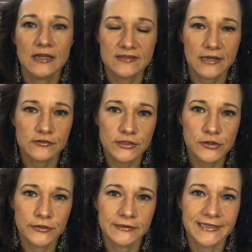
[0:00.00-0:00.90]
actually a
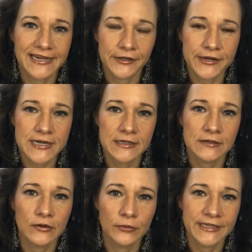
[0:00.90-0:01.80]
Hungarian
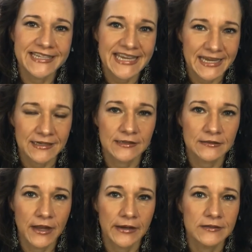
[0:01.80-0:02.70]
organic
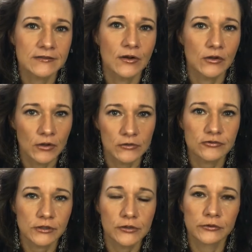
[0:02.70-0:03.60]
line. It's
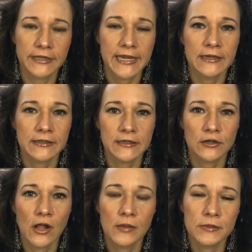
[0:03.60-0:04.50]
ultra organic, I
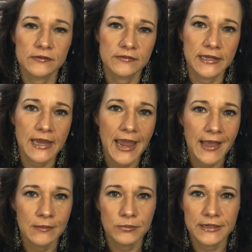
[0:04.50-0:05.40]
call it, because they
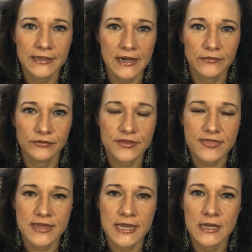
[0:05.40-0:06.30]
handpick
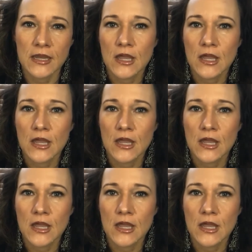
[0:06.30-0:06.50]
everything.